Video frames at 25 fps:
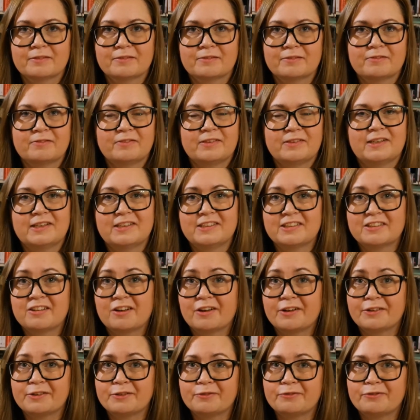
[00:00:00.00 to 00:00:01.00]
feels
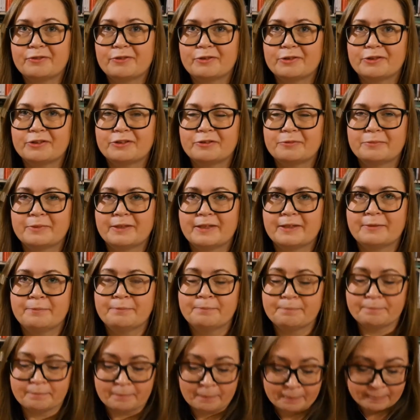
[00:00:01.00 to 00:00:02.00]
kind of wrong to me
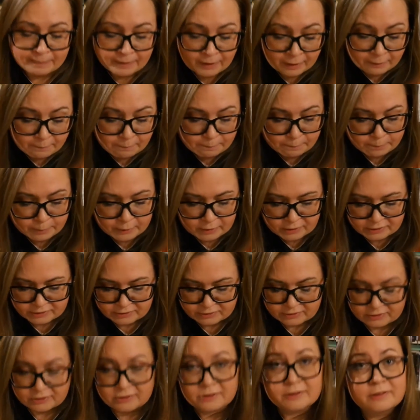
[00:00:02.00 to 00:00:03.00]

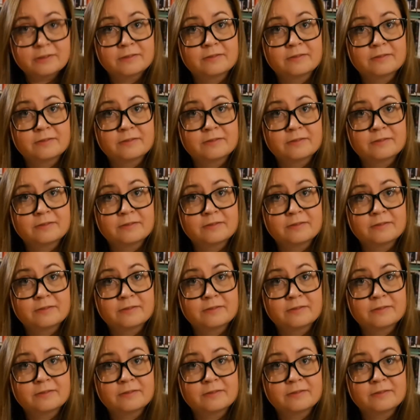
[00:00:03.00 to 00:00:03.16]
but